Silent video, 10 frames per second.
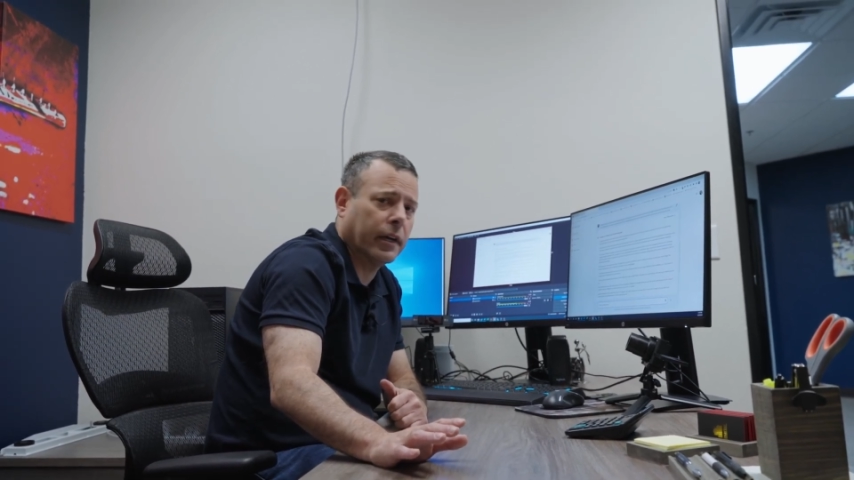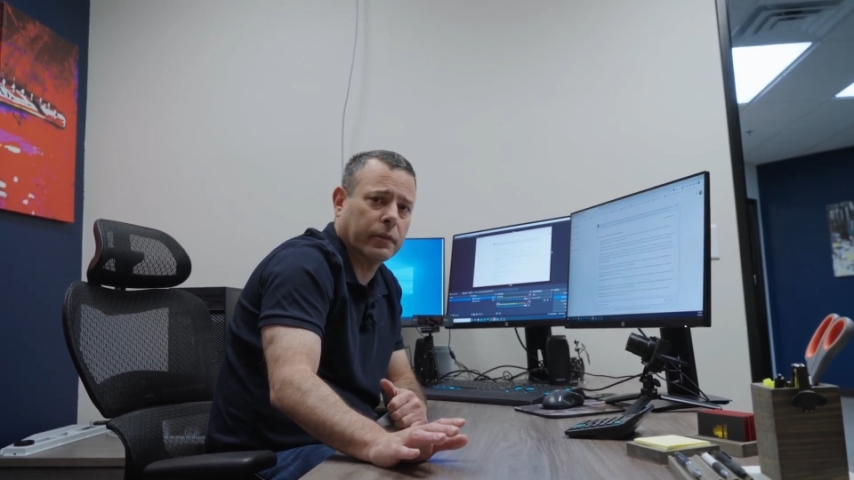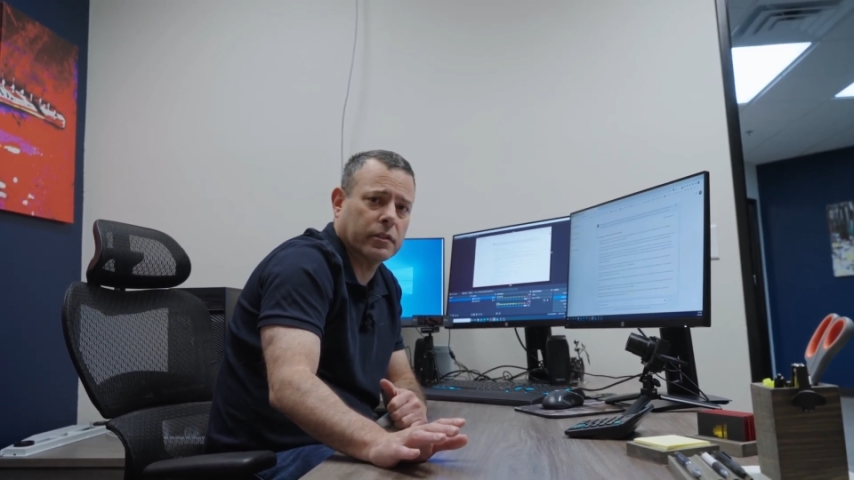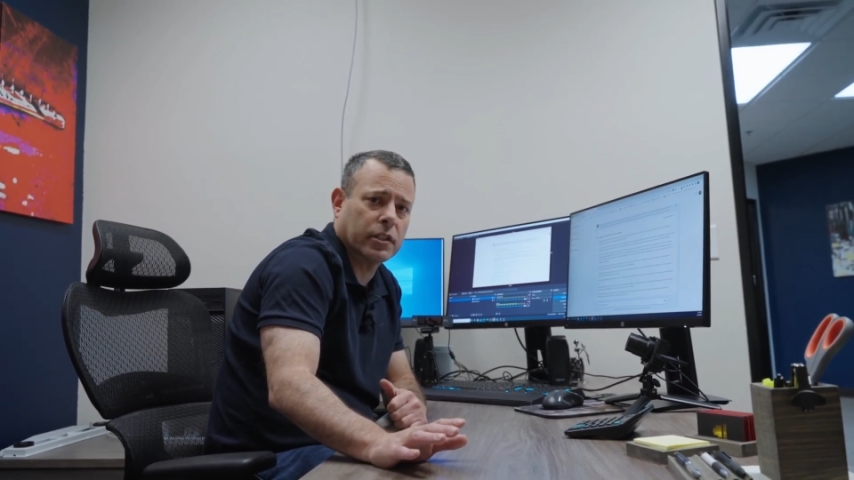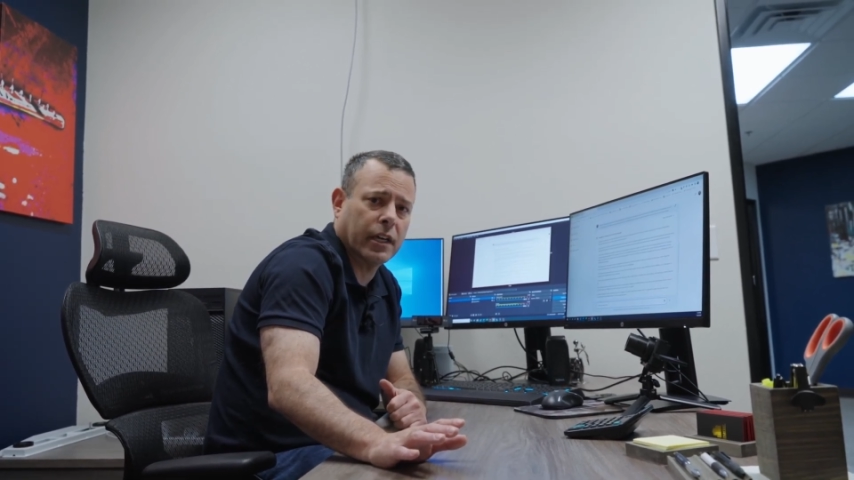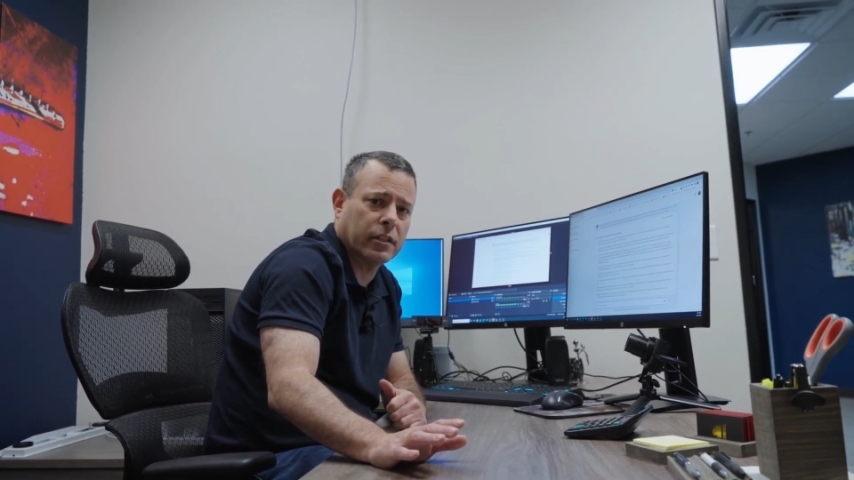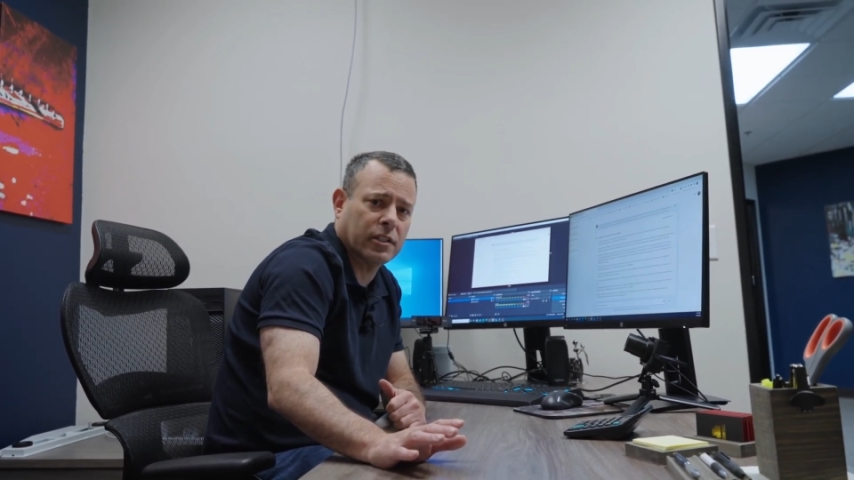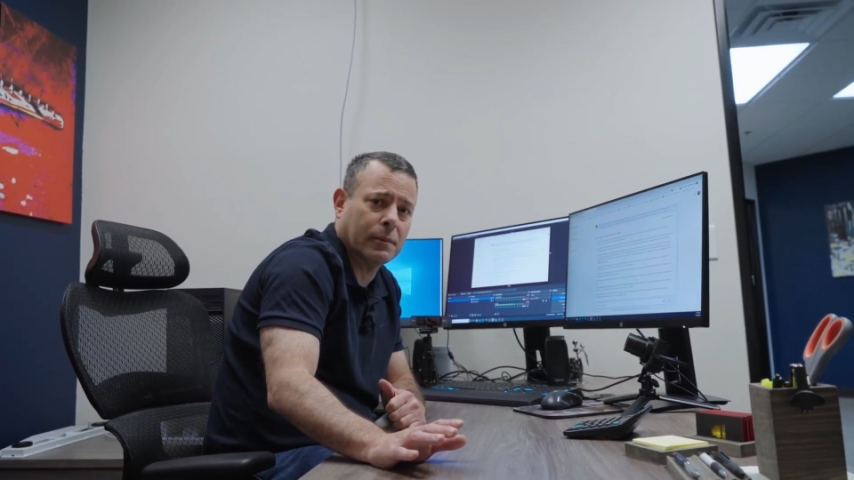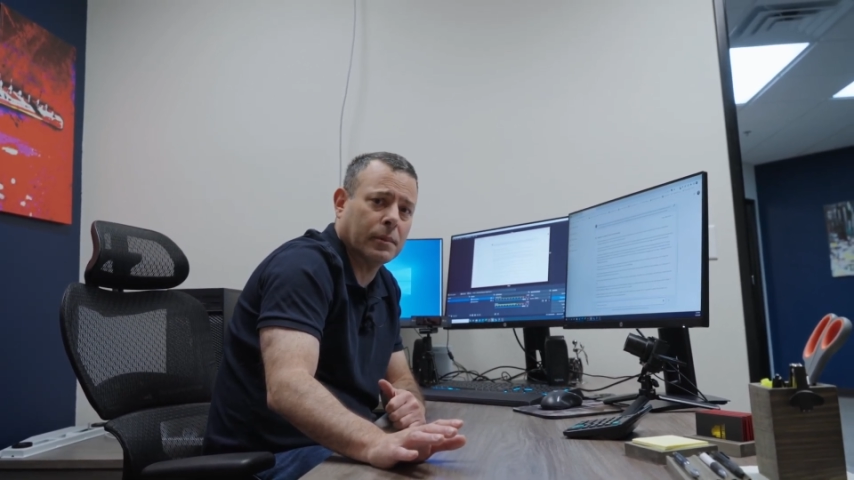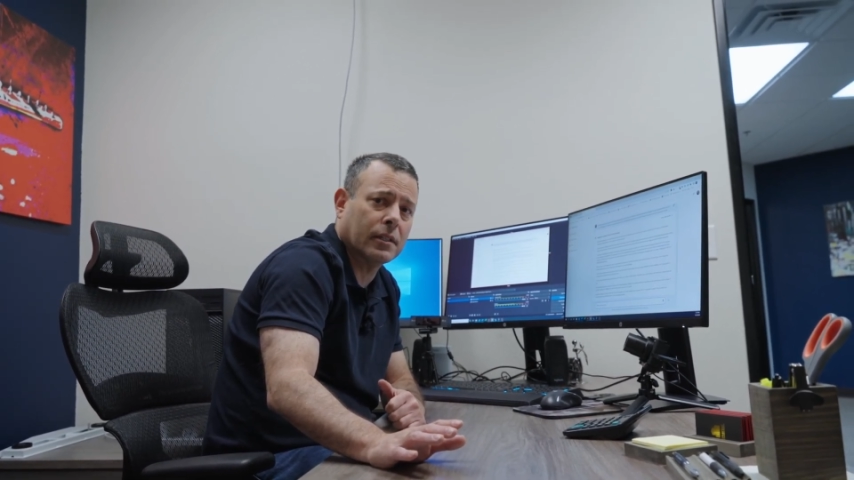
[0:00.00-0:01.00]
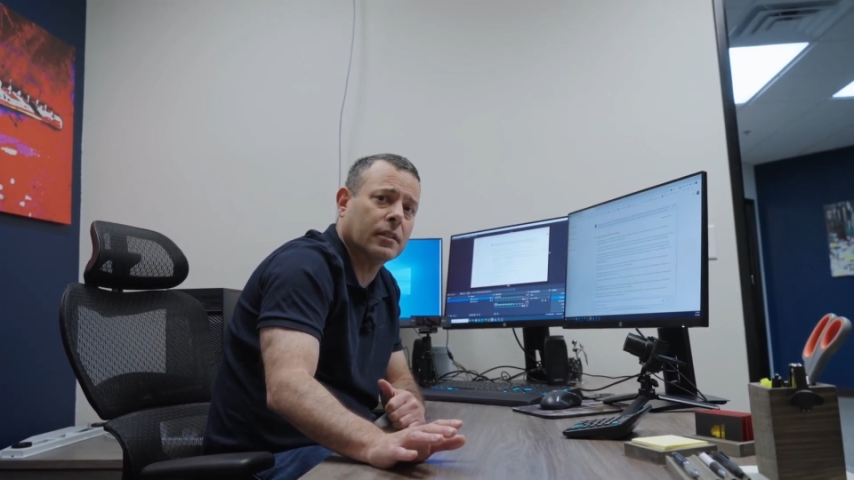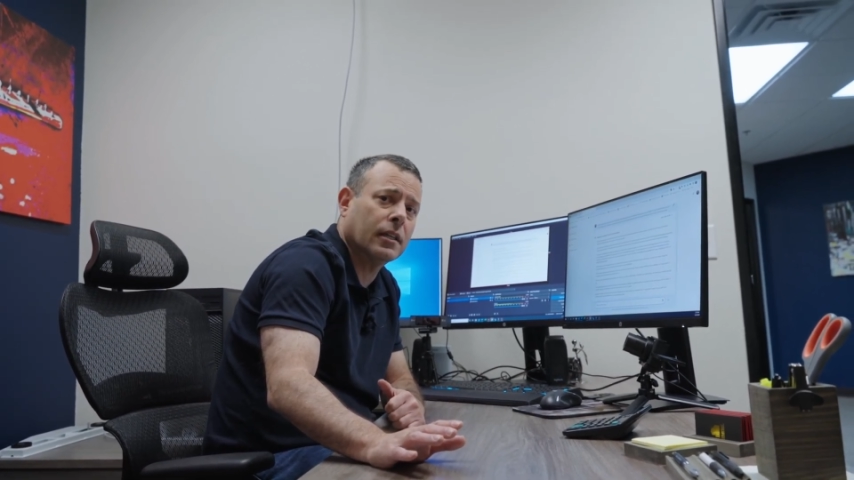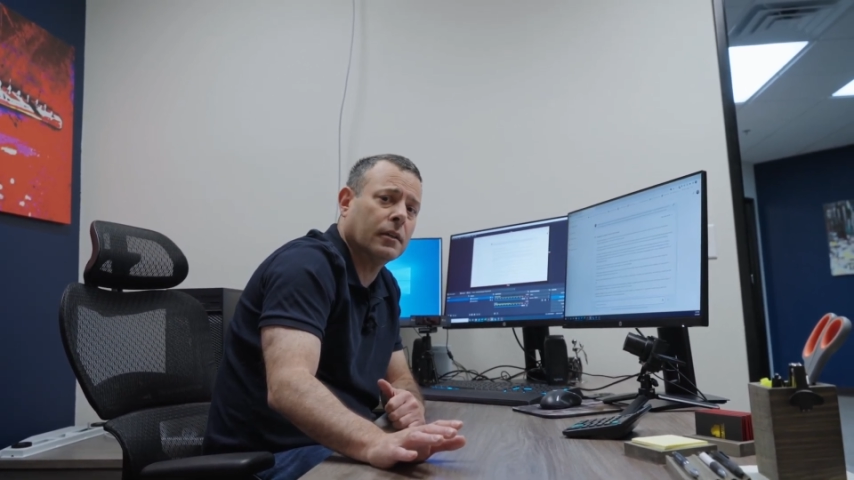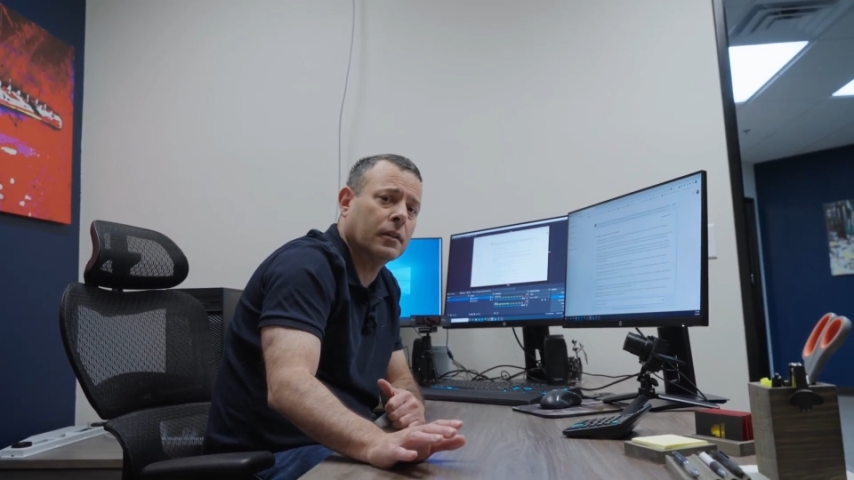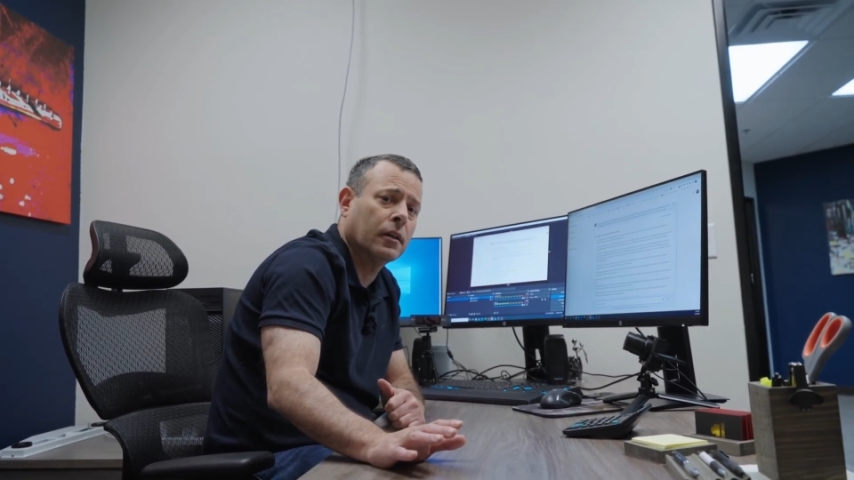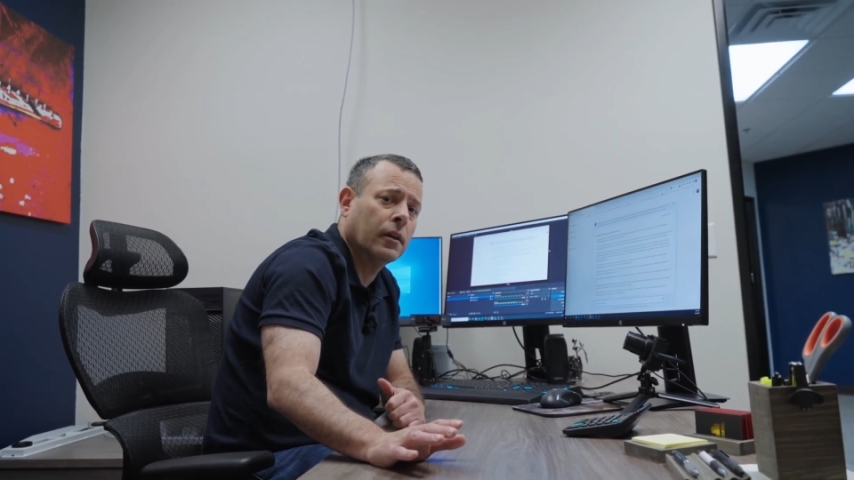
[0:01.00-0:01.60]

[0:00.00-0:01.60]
with ChatGPT